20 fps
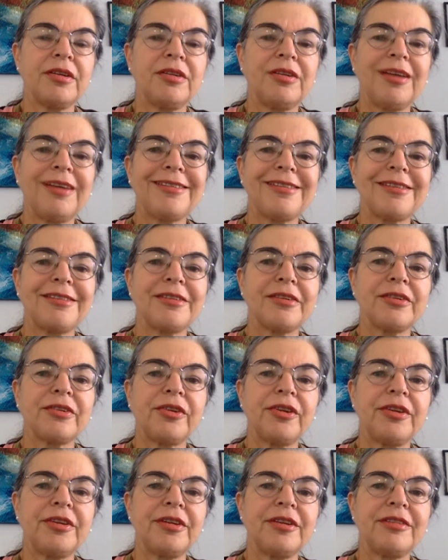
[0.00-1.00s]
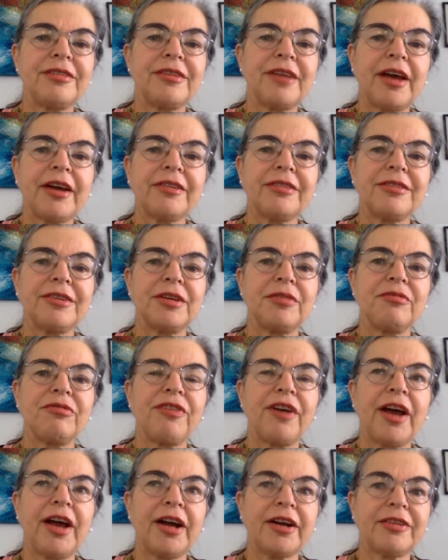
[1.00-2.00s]
necessarily the exact
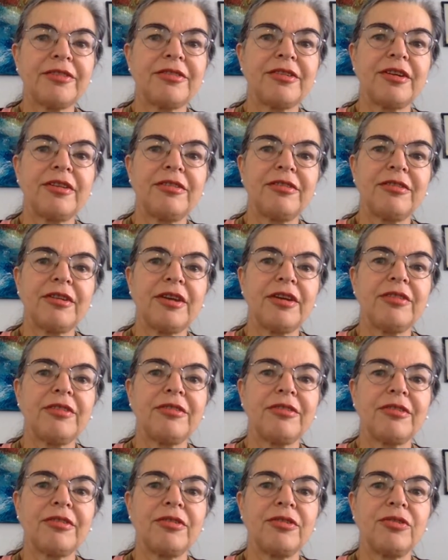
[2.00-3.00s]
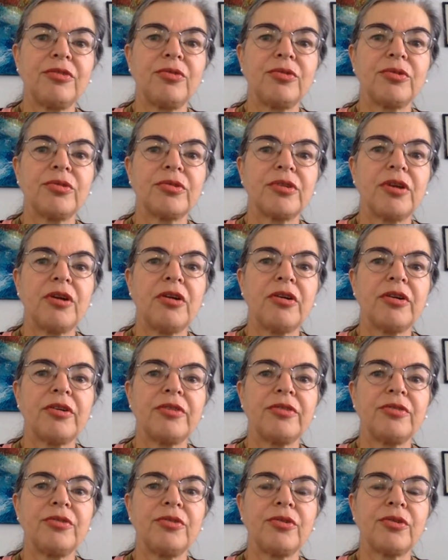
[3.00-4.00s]
same facts as your
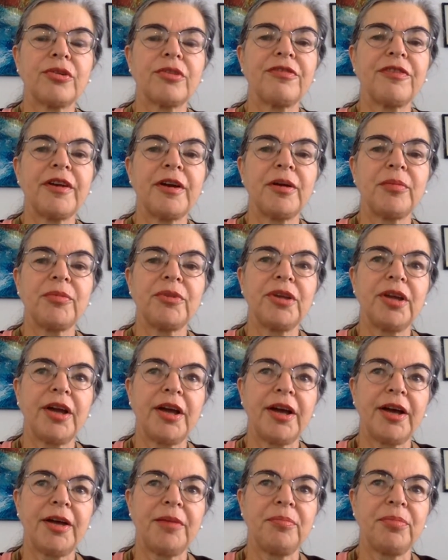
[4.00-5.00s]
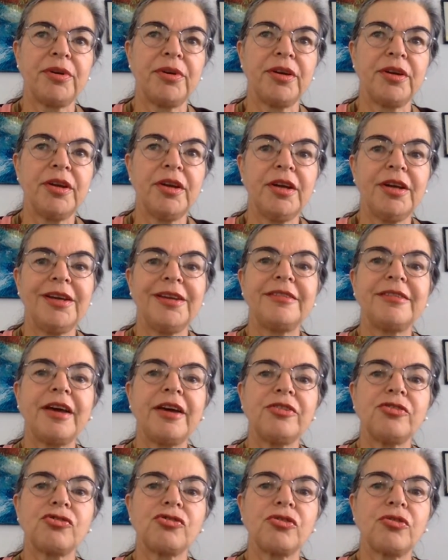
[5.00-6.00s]
CARD New York family had, but it
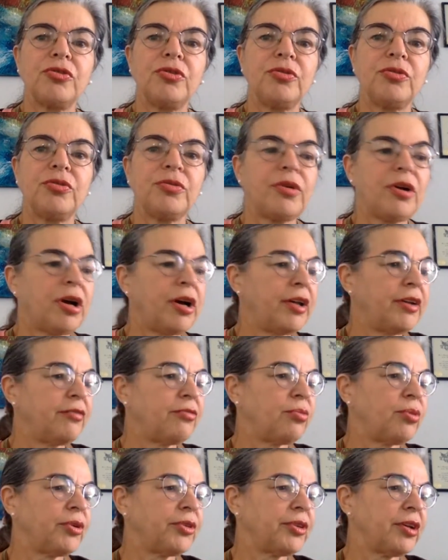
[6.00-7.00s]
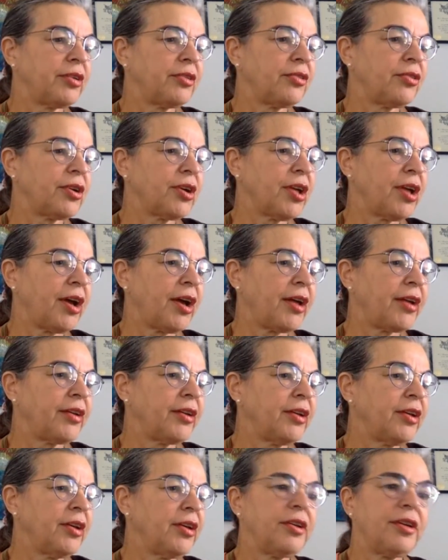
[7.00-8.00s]
does show you kind of what they look at.
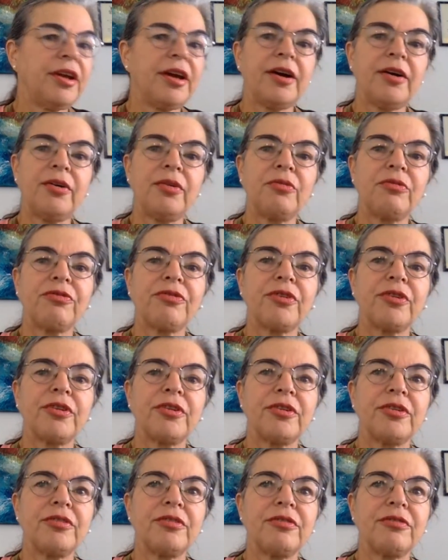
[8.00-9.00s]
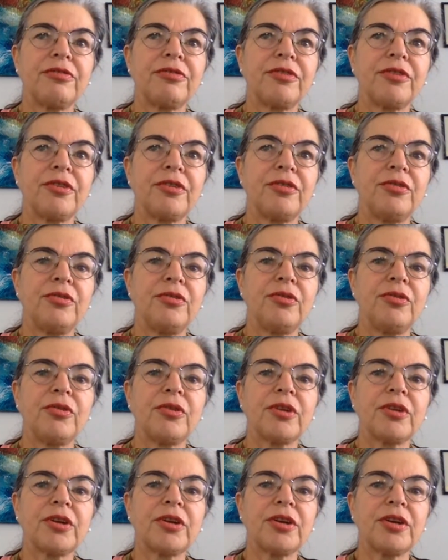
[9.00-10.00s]
Now, for the New
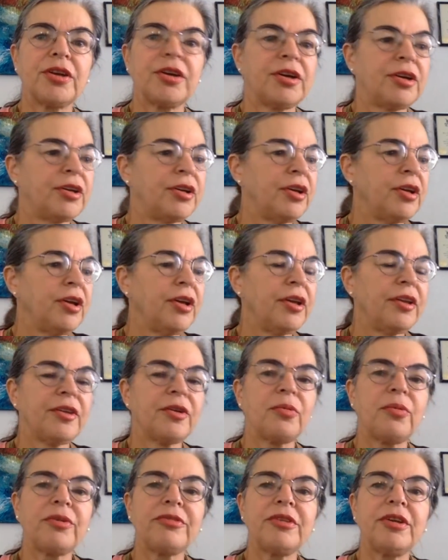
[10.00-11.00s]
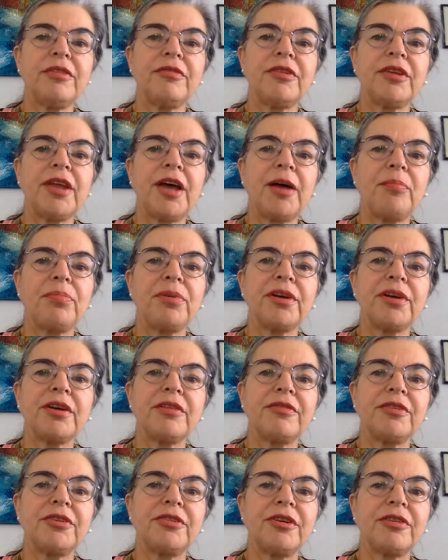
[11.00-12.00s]
York kid, there wasn't even that big
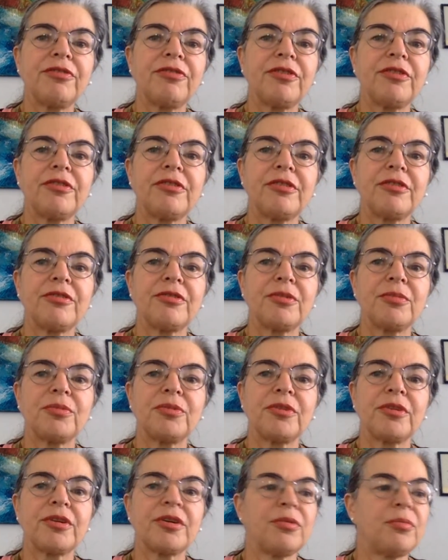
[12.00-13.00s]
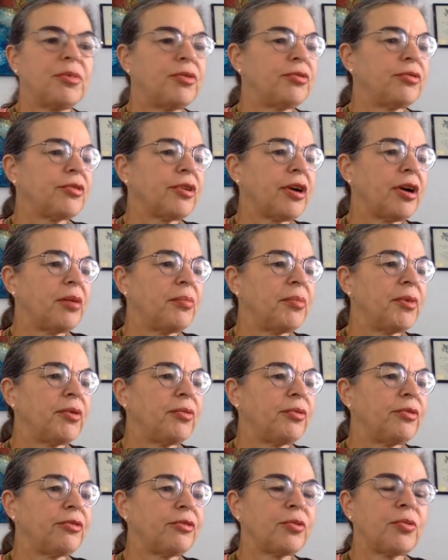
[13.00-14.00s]
of a difference in terms of the commute time.
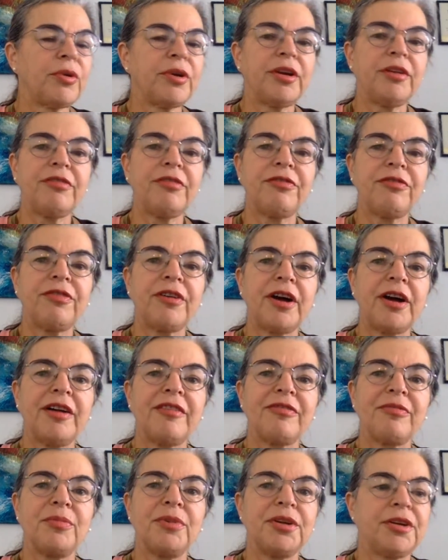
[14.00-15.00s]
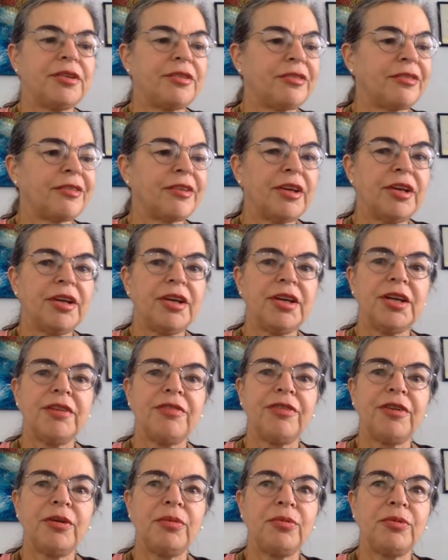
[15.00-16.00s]
It was 25 minutes
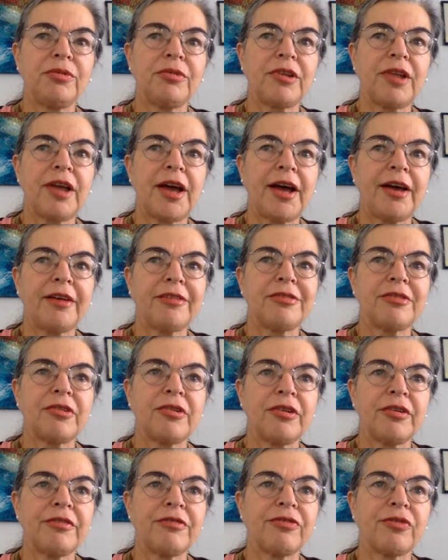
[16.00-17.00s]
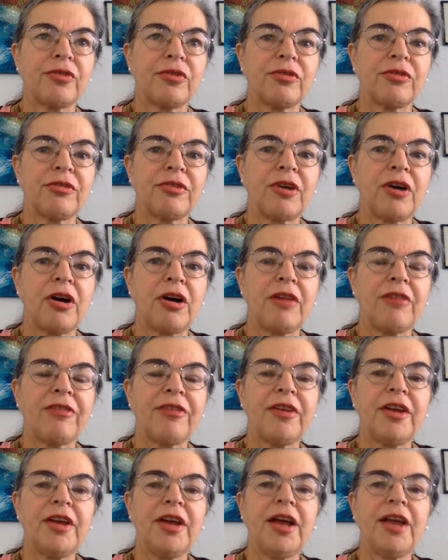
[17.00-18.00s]
if he was last on, first off,
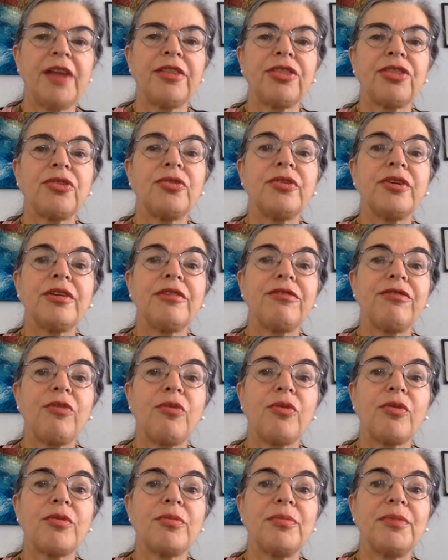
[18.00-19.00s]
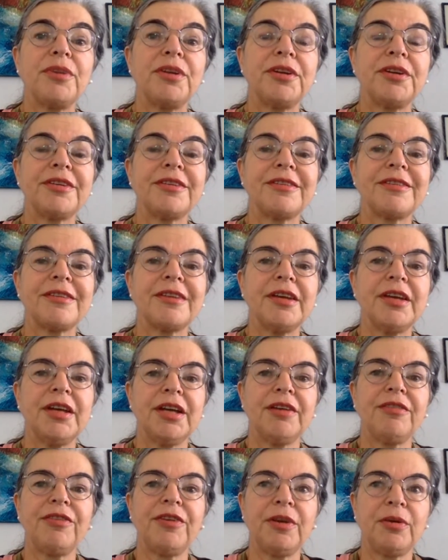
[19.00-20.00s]
and 34 minutes
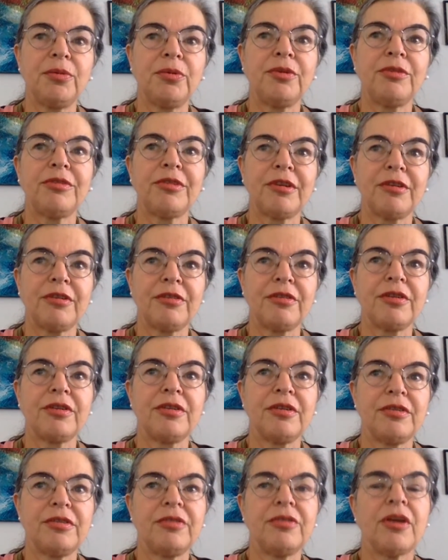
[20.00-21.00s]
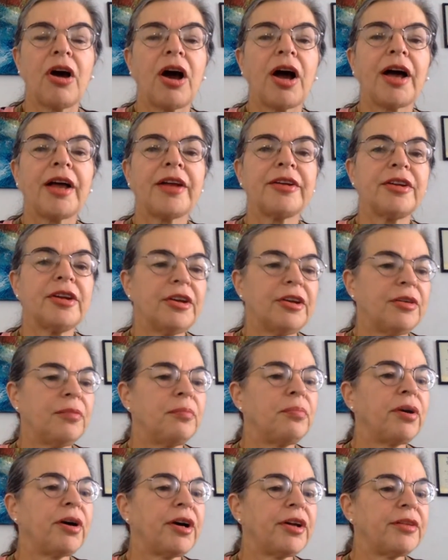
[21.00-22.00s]
if he was not.
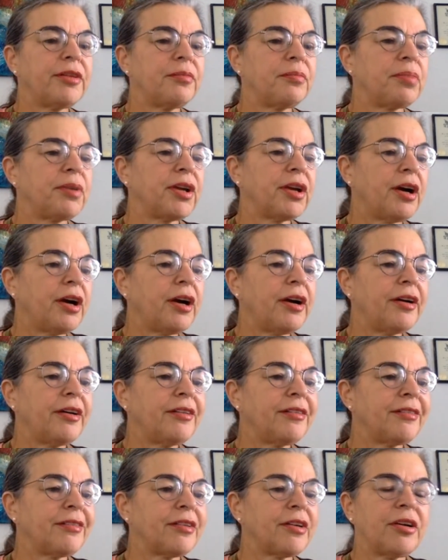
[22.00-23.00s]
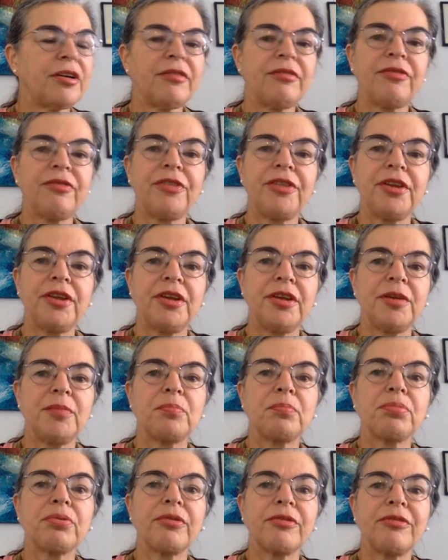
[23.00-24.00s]
But because of
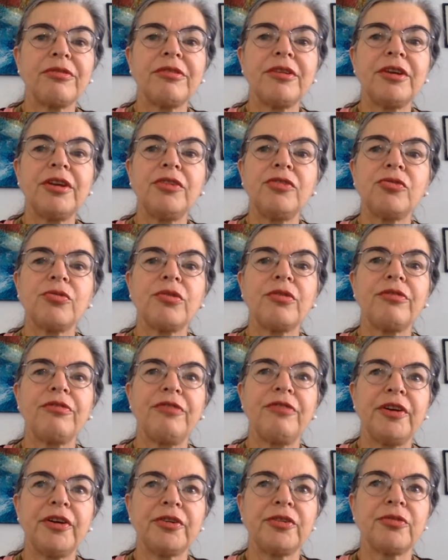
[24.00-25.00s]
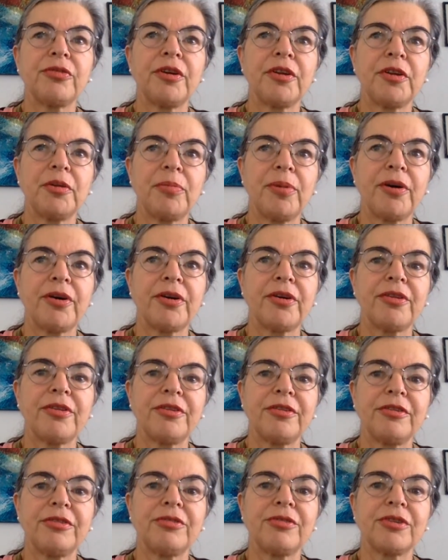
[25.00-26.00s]
the procedural failure on the part of
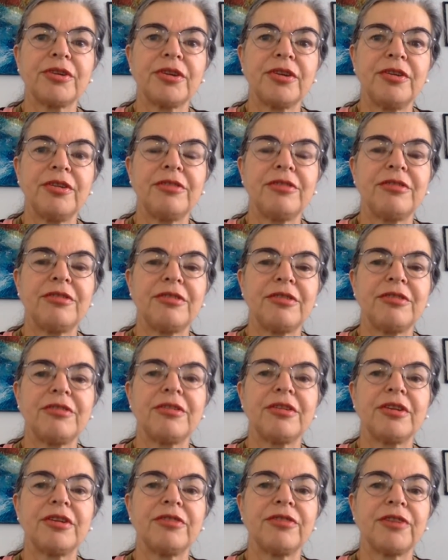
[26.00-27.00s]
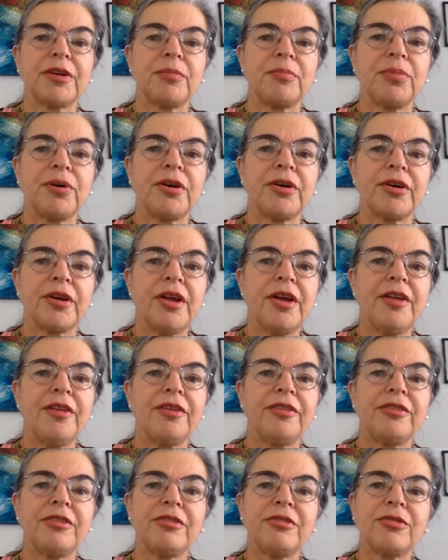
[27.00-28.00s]
the district, and this is the significant part,
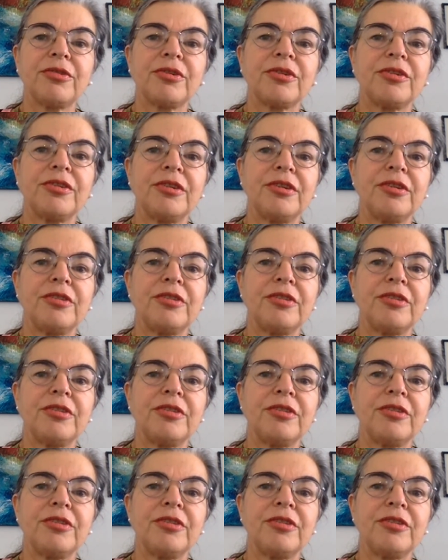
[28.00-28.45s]
the district